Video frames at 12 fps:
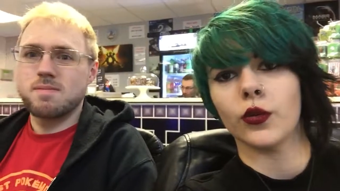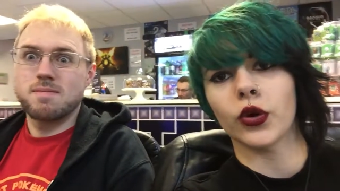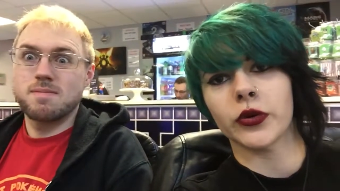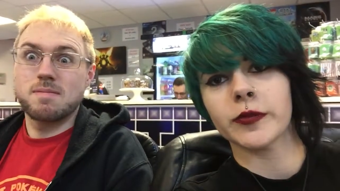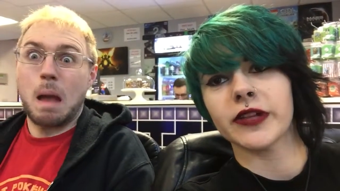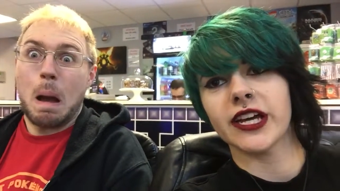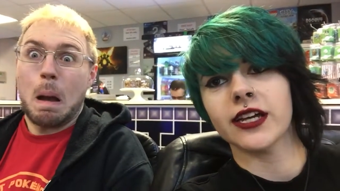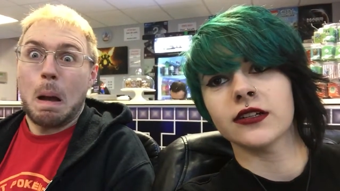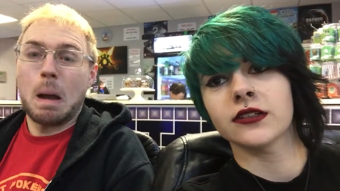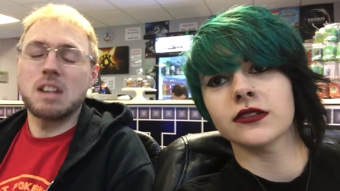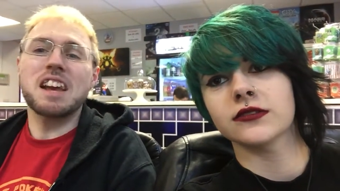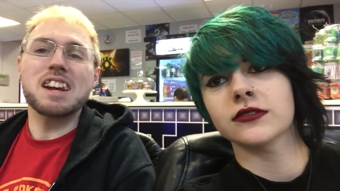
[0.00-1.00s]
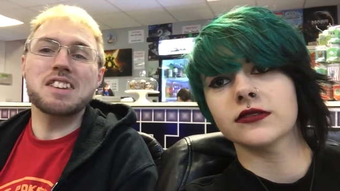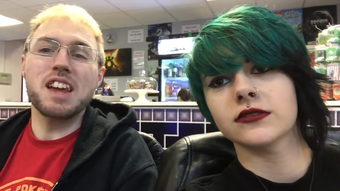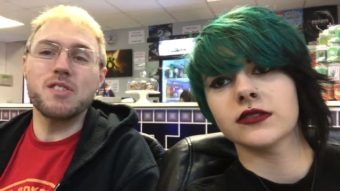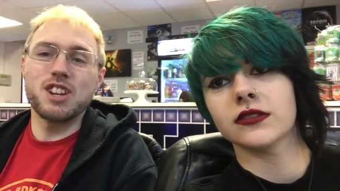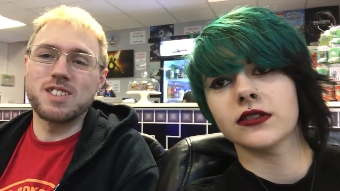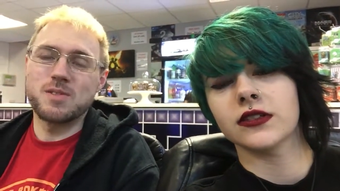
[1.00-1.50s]
Speaker 1: What are we playing?
Speaker 2: Tekken
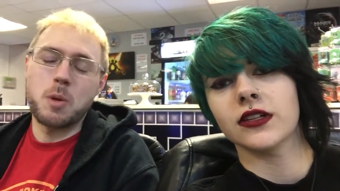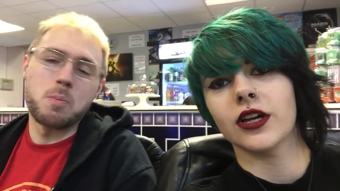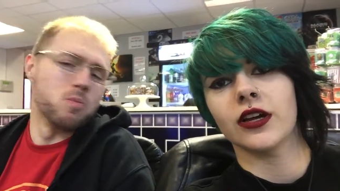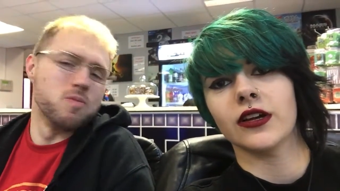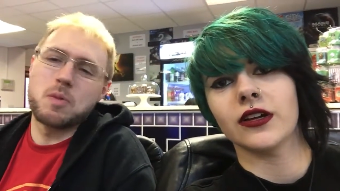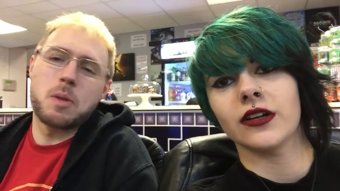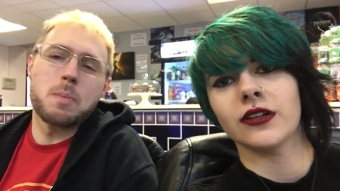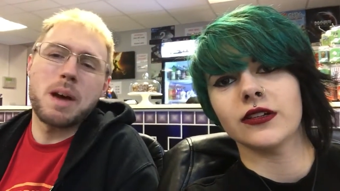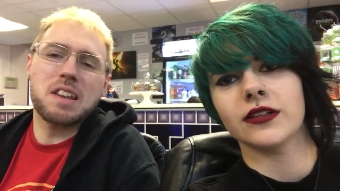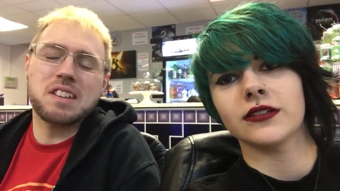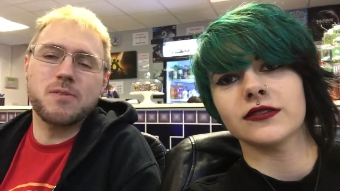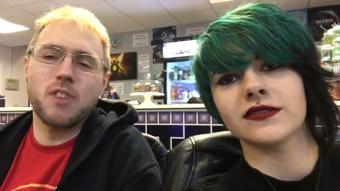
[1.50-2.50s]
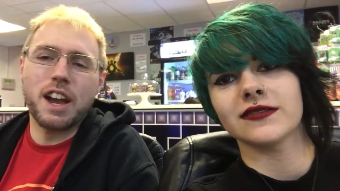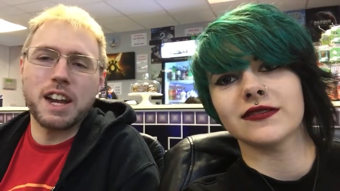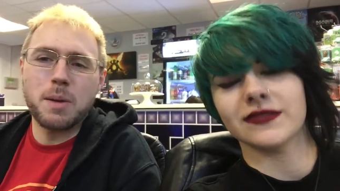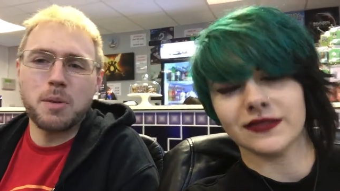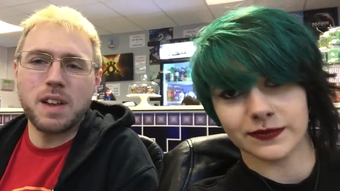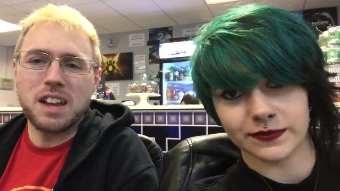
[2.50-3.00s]
7, the, best fighting
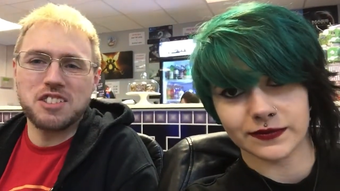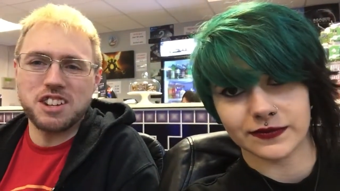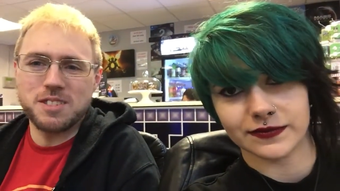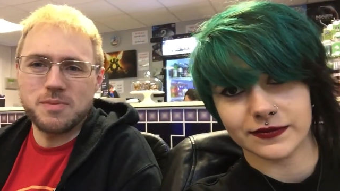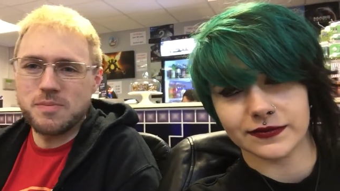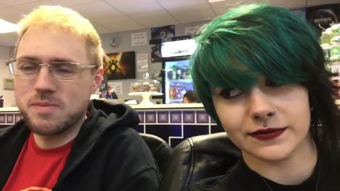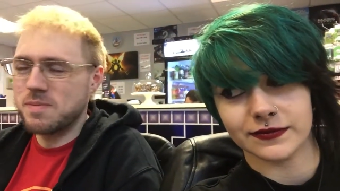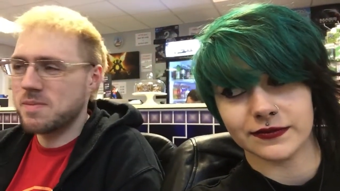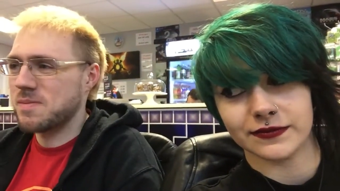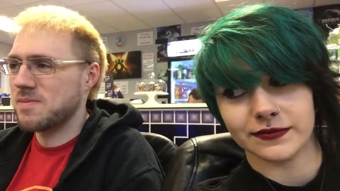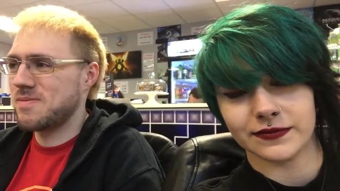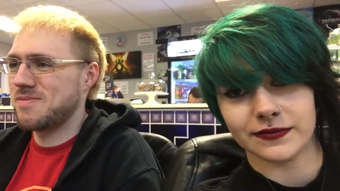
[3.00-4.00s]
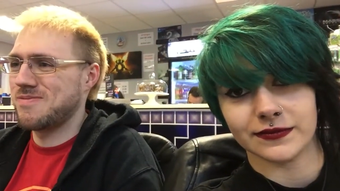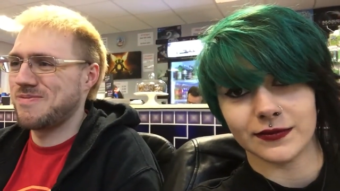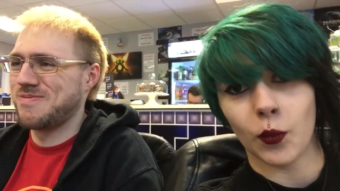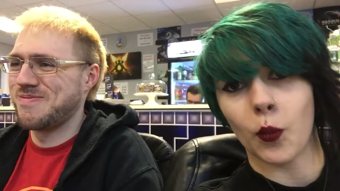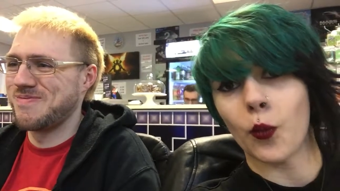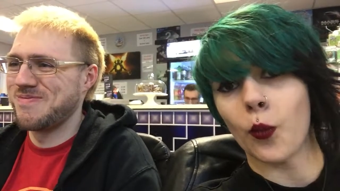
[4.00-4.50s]
game of last year.
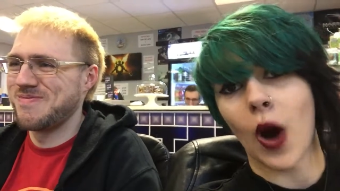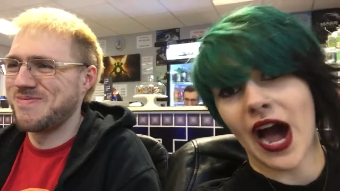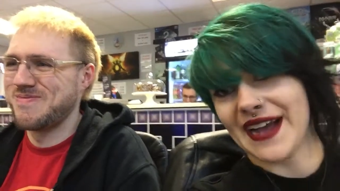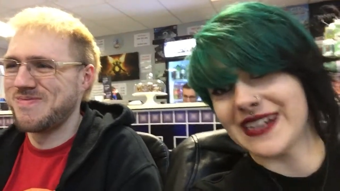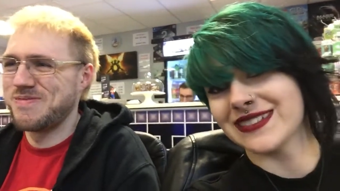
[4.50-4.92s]
Speaker 1: Why?